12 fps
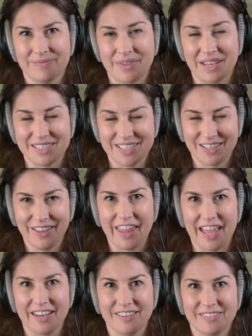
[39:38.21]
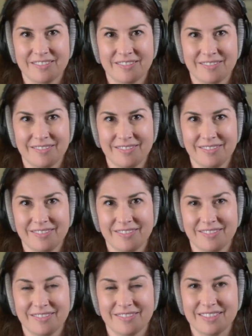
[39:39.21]
Until then.
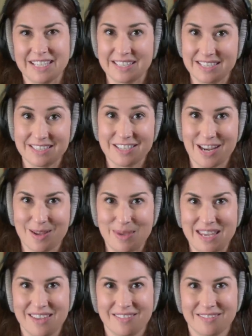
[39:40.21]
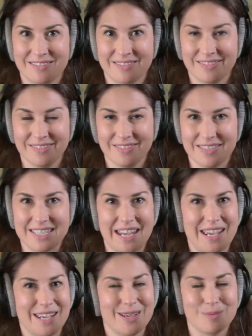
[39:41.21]
This is Jaime
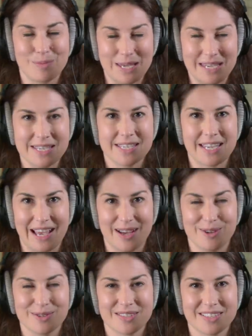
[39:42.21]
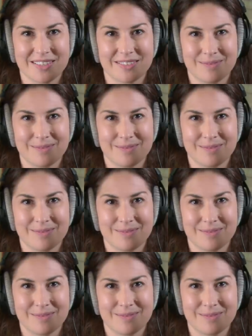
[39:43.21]
saying peace out.